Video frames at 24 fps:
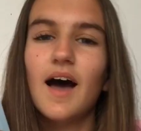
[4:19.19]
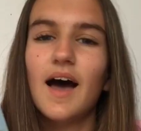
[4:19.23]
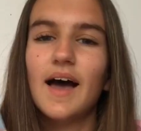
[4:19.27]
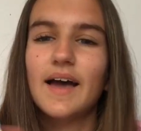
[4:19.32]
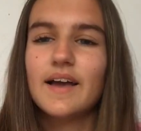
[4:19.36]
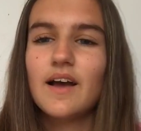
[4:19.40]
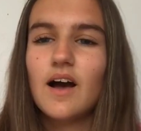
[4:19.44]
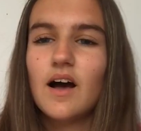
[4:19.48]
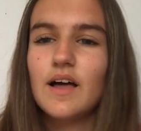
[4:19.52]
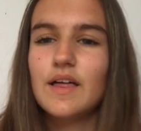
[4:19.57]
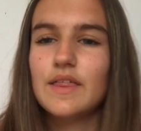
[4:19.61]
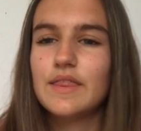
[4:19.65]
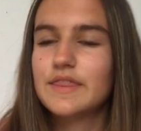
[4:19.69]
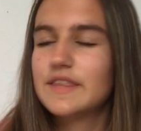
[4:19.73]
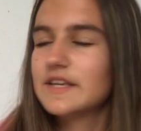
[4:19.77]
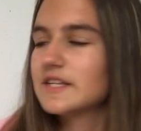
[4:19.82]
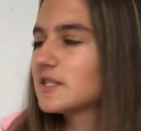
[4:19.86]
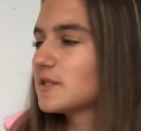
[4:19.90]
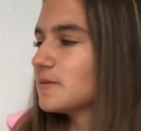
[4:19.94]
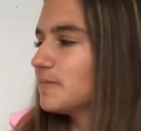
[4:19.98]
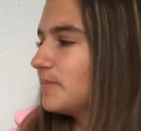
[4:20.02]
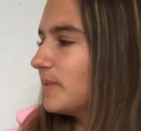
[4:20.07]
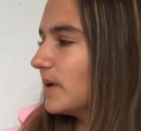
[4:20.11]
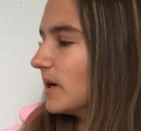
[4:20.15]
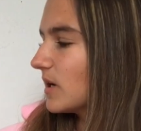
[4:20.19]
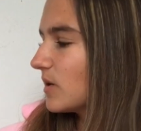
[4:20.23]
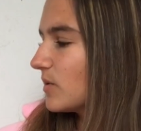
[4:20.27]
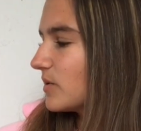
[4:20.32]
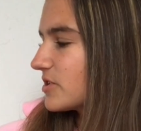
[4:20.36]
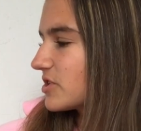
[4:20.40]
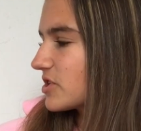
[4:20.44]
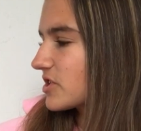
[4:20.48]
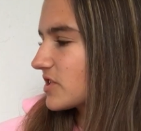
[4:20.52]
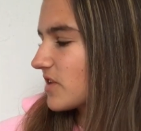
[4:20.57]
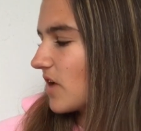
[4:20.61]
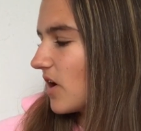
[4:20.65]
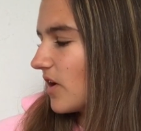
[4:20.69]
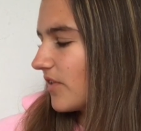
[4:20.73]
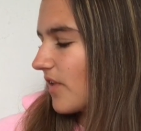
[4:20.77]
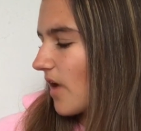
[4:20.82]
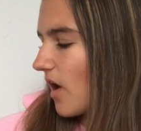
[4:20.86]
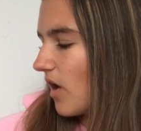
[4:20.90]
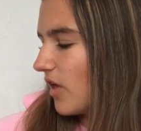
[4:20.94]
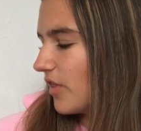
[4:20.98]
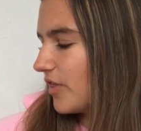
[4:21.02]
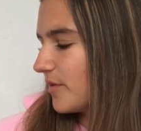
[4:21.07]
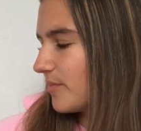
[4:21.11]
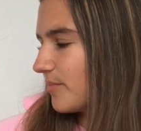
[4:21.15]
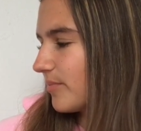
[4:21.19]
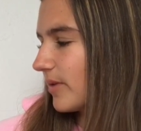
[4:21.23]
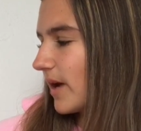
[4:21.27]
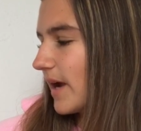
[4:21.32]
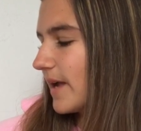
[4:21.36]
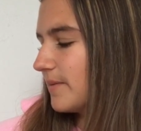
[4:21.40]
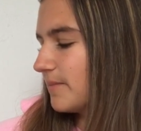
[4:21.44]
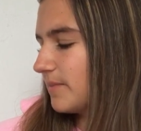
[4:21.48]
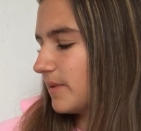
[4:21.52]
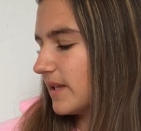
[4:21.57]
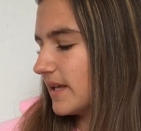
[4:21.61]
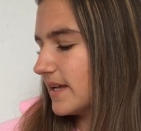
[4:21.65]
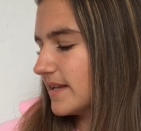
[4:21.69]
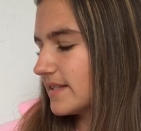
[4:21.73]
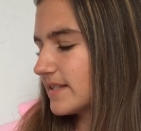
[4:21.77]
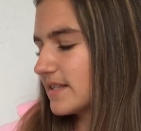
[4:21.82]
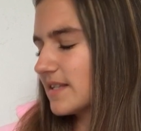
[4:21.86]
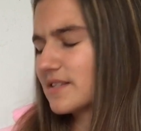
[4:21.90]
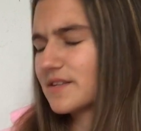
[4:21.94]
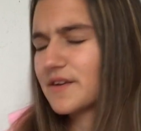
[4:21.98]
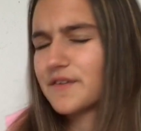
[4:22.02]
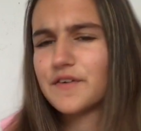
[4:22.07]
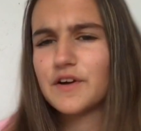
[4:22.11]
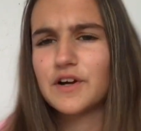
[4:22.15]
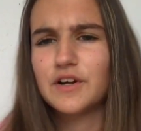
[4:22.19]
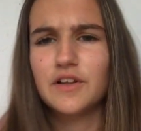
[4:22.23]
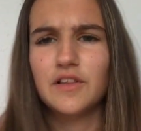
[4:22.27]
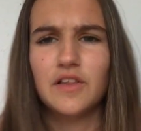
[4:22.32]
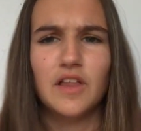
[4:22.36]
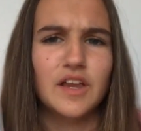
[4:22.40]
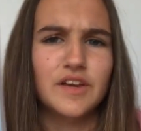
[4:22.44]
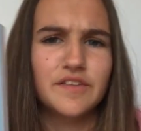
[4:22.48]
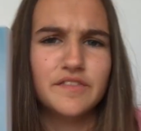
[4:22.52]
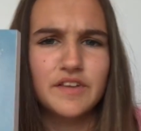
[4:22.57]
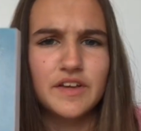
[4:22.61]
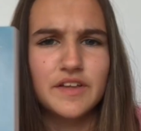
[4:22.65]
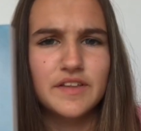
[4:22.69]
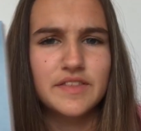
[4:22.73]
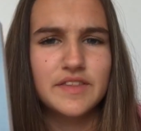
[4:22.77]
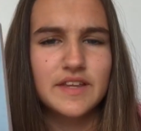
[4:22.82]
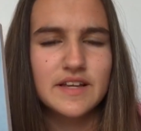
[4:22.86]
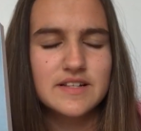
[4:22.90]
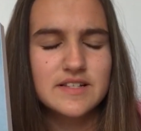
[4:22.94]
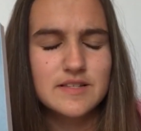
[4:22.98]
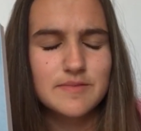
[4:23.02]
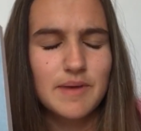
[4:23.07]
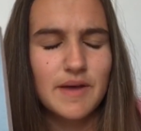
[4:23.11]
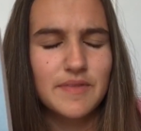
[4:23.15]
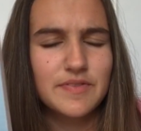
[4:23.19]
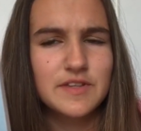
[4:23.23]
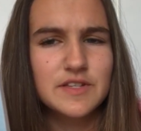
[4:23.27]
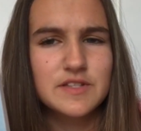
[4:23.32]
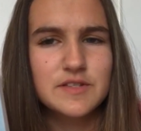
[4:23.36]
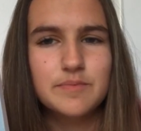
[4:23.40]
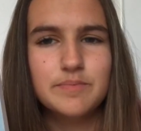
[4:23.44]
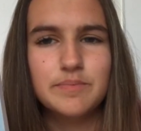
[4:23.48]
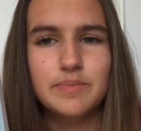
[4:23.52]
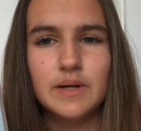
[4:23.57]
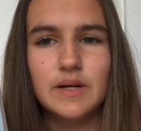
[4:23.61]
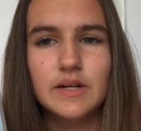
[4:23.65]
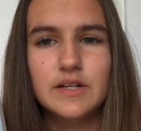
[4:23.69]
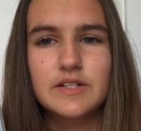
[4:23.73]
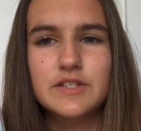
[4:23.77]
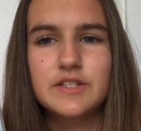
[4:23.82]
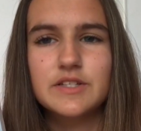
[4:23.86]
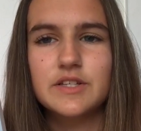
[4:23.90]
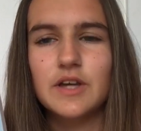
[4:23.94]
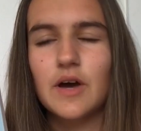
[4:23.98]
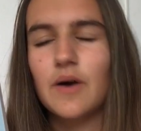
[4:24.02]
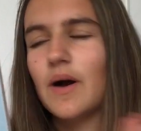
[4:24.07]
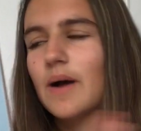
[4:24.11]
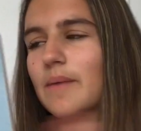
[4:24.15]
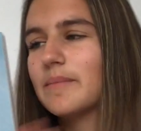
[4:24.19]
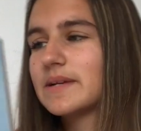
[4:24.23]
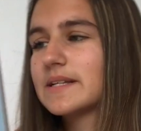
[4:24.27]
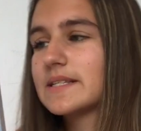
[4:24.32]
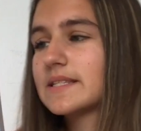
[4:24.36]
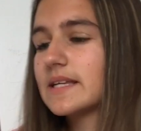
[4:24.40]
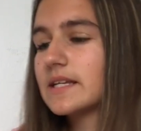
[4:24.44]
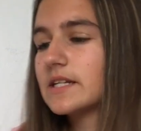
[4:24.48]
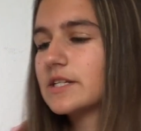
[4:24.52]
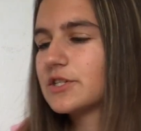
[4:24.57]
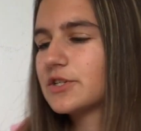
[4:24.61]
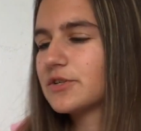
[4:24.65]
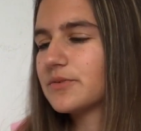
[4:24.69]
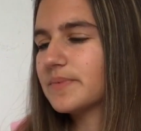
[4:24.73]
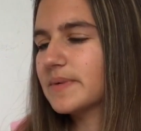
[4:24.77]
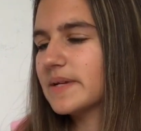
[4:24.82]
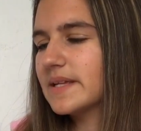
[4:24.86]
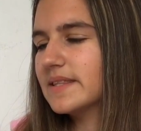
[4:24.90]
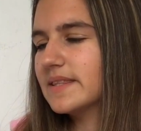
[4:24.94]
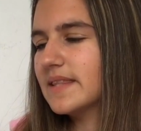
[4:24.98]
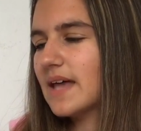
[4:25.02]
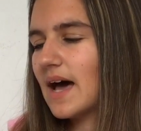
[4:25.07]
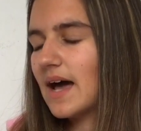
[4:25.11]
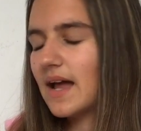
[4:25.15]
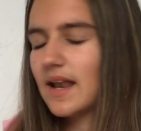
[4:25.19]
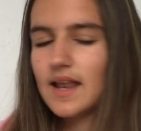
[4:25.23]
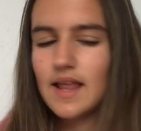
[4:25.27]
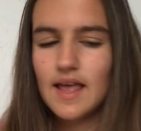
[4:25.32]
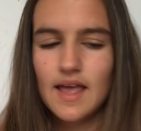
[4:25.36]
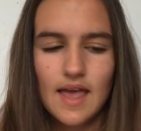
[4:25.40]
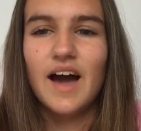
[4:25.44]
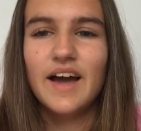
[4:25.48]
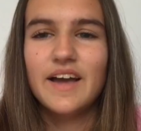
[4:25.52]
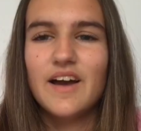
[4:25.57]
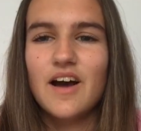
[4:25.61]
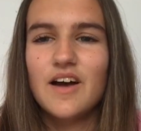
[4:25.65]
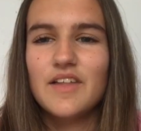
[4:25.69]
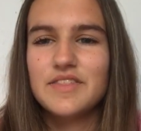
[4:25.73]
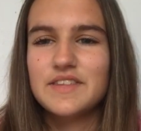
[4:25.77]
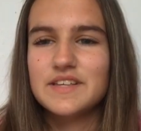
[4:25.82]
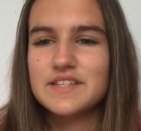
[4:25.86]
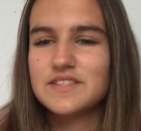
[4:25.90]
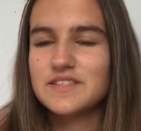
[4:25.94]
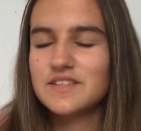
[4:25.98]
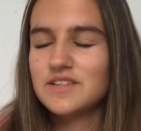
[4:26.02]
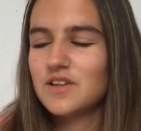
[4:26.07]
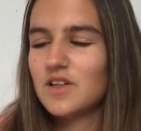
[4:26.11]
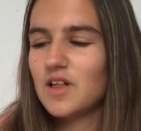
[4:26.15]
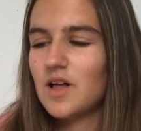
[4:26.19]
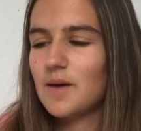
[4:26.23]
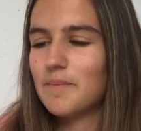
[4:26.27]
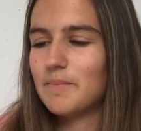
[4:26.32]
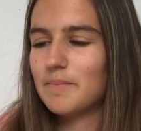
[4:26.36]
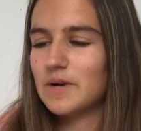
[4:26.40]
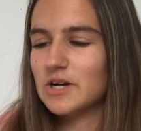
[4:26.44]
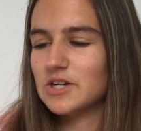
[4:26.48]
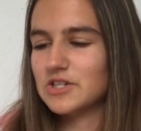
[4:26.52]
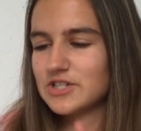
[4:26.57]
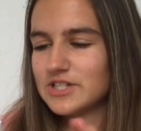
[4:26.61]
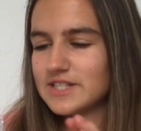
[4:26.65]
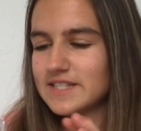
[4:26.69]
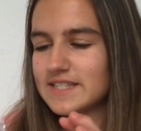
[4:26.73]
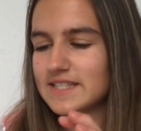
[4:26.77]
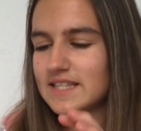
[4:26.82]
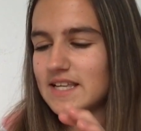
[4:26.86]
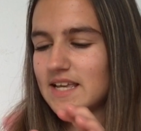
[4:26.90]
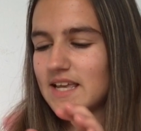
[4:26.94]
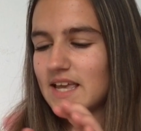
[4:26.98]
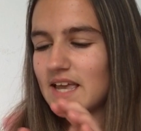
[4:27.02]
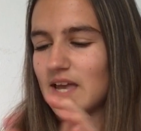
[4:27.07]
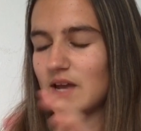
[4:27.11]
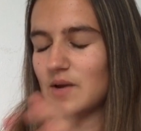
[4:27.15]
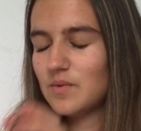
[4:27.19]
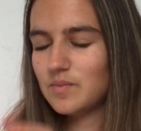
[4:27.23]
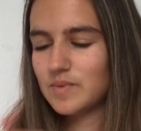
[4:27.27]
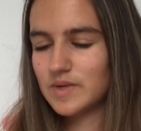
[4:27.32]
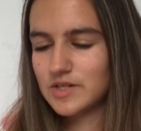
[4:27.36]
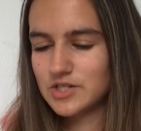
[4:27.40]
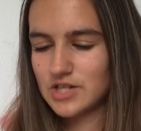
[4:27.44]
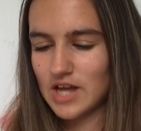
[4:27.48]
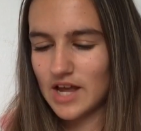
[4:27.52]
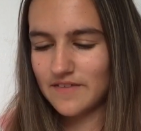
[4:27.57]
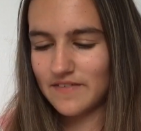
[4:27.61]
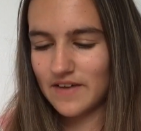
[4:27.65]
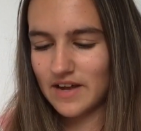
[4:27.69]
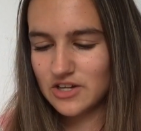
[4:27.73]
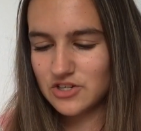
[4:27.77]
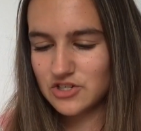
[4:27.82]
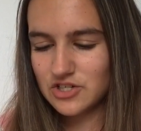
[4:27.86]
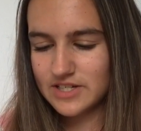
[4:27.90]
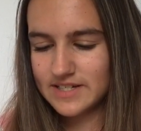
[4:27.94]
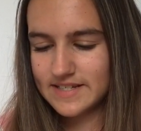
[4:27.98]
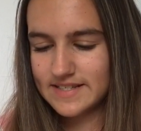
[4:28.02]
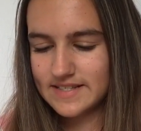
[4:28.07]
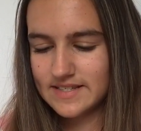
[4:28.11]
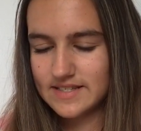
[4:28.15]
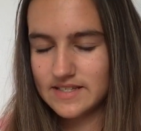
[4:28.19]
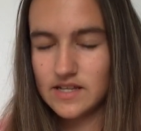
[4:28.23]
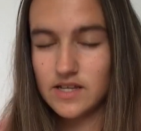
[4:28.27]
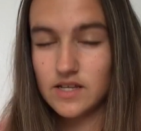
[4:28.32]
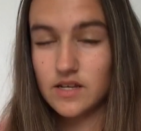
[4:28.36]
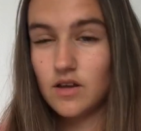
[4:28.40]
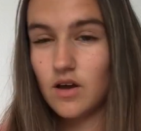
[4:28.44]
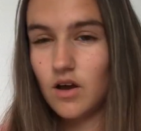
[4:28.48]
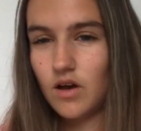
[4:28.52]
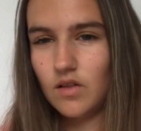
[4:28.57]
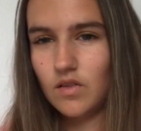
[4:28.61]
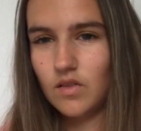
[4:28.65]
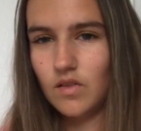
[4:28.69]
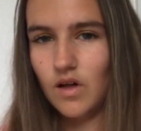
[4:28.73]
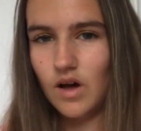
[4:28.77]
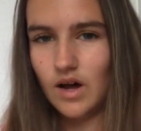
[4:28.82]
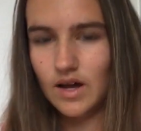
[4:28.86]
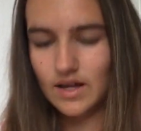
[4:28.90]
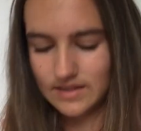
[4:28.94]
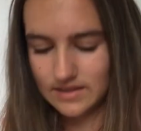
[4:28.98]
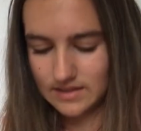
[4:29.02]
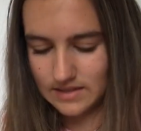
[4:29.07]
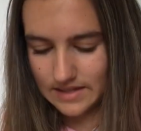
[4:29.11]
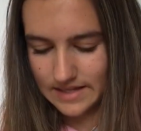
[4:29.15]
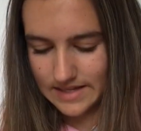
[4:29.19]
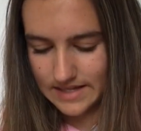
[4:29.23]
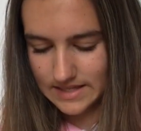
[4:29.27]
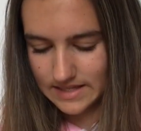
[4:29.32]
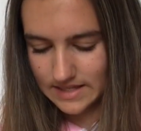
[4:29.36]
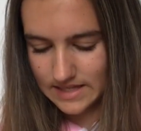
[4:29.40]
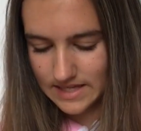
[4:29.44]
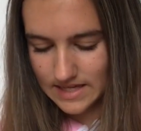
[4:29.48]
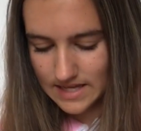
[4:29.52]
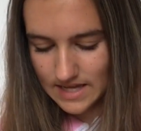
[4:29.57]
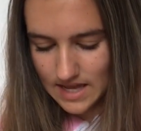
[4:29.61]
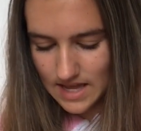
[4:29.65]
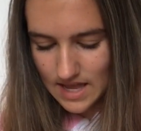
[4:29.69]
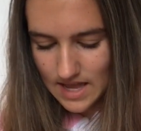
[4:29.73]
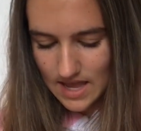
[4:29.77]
I got this book, which is called All the Bright Places. I've heard a lot of good things about this book, so I'm excited to read that. I got this little emergency kit, which I've actually seen a lot lately.